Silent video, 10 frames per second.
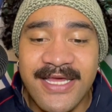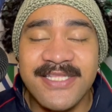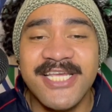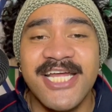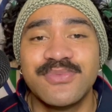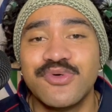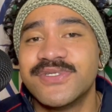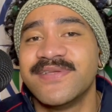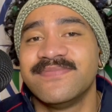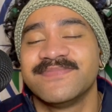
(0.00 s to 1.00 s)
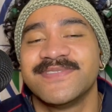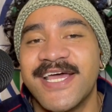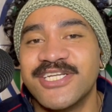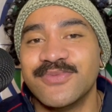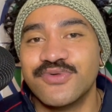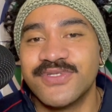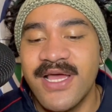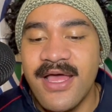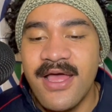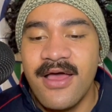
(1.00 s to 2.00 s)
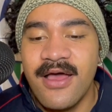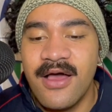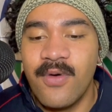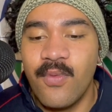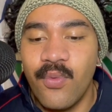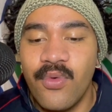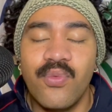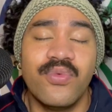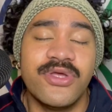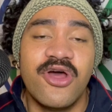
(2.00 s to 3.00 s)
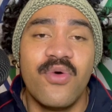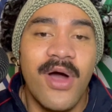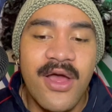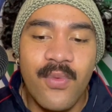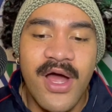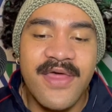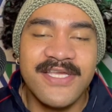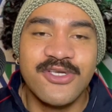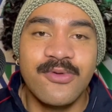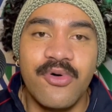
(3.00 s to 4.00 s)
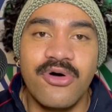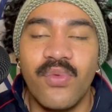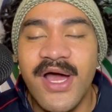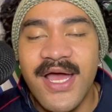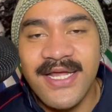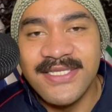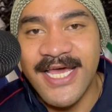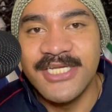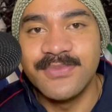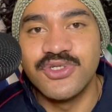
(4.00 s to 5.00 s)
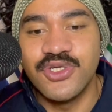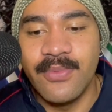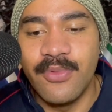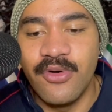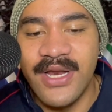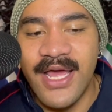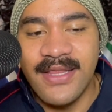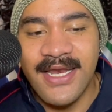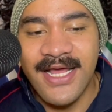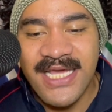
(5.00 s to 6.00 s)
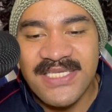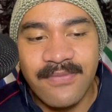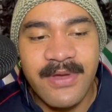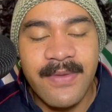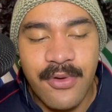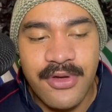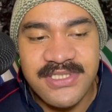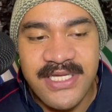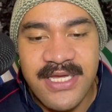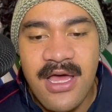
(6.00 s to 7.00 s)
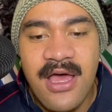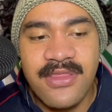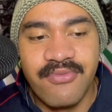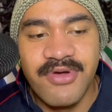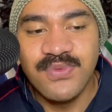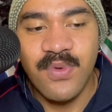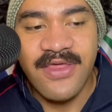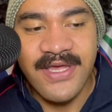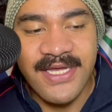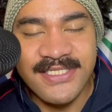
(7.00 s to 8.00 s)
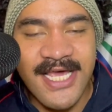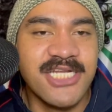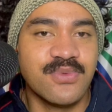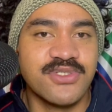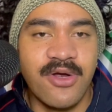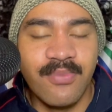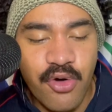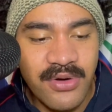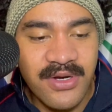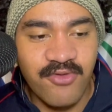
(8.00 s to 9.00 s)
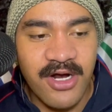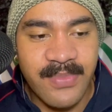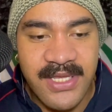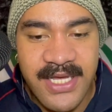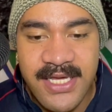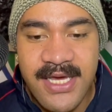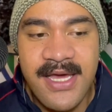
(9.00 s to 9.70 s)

intangibles, tangibles. Why they're so important, why are intangibles so important, and I guess for me personally, the reason why I think intangibles are important in rugby league